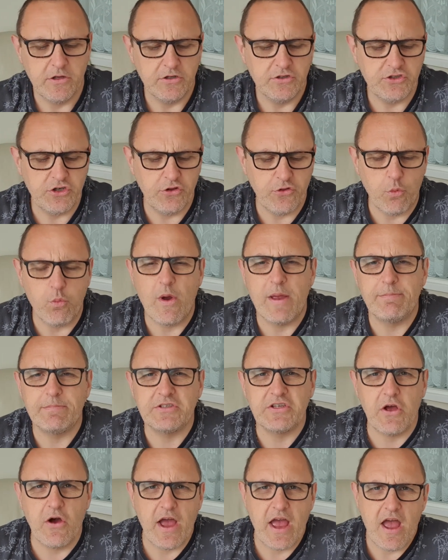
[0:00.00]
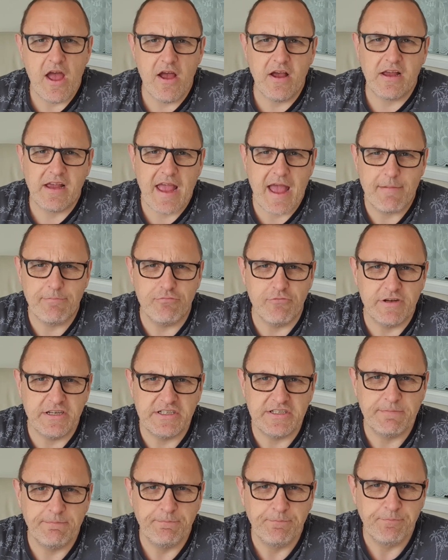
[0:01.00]
to the website at
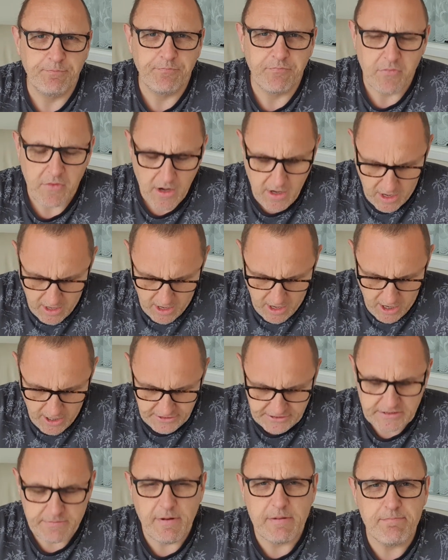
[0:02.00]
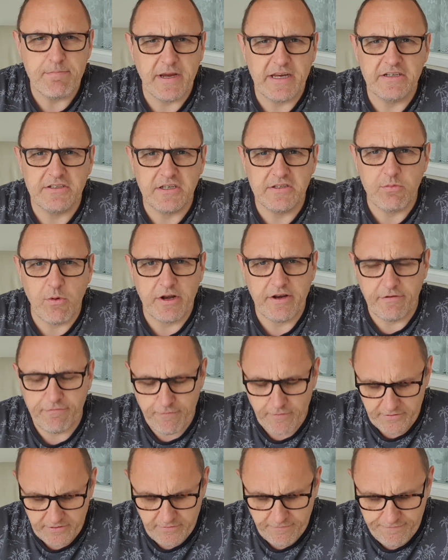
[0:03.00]
Cadbury's and has been picked as one of
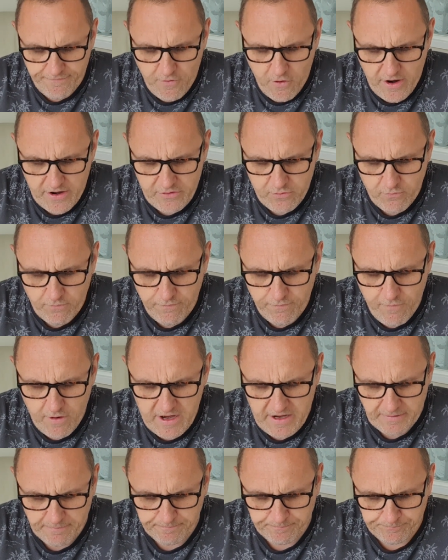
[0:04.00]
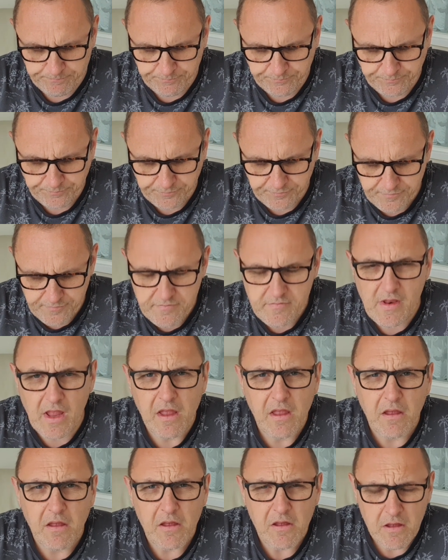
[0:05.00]
the final three.
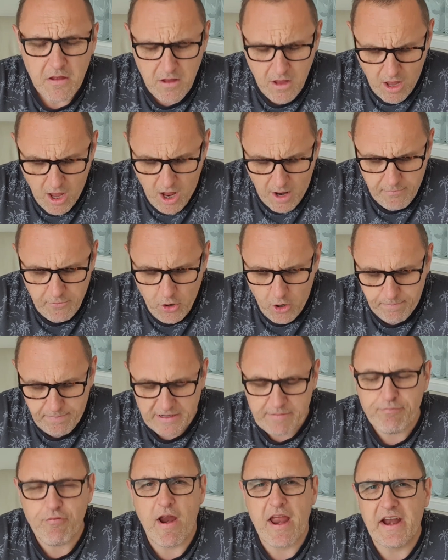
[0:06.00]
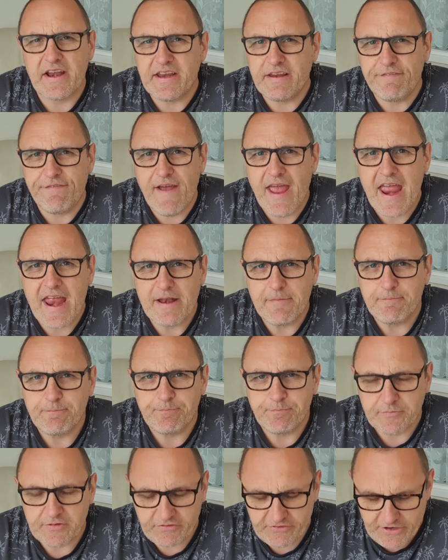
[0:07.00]
I'm not a big brownie fan,
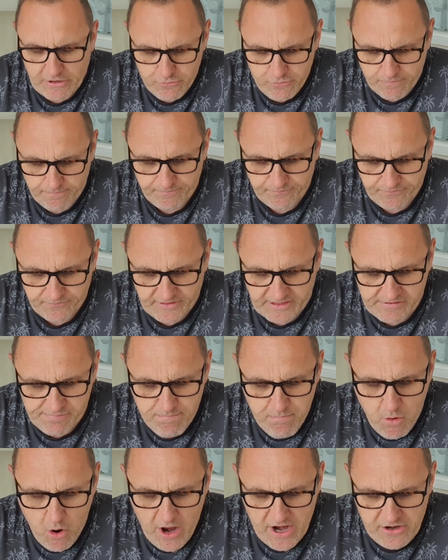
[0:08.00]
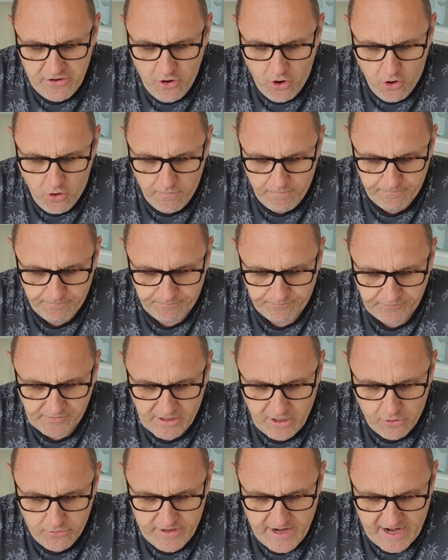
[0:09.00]
so this might not
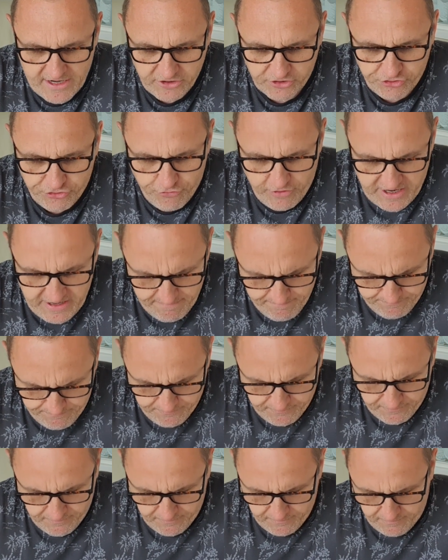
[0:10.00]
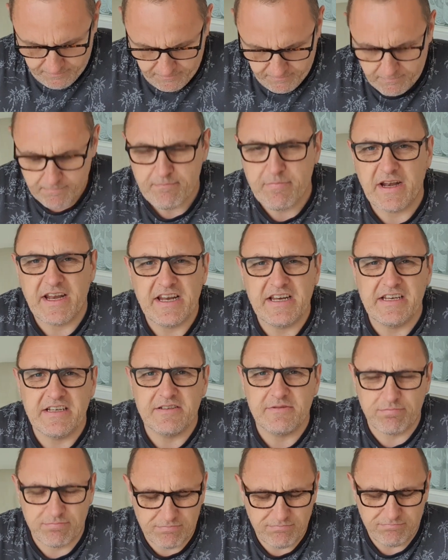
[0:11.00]
go down a treat, but then
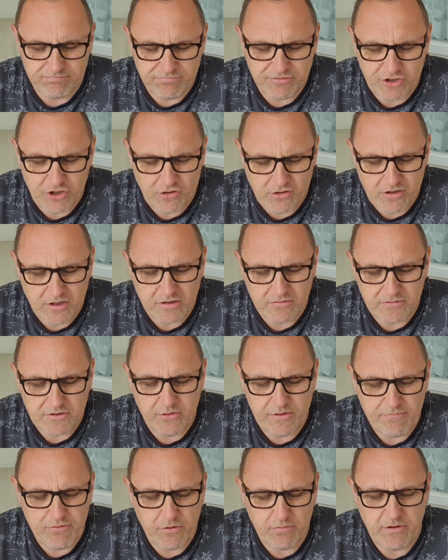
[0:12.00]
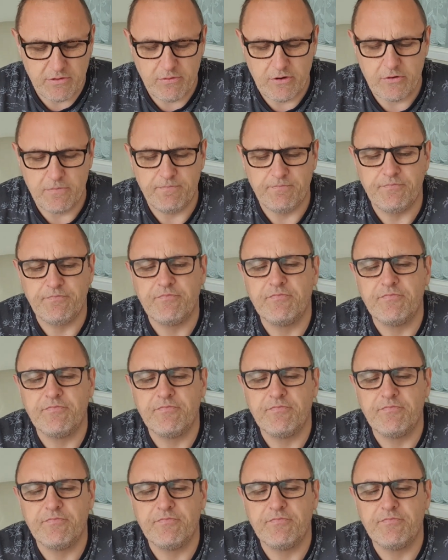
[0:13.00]
it's chocolate, so it probably will.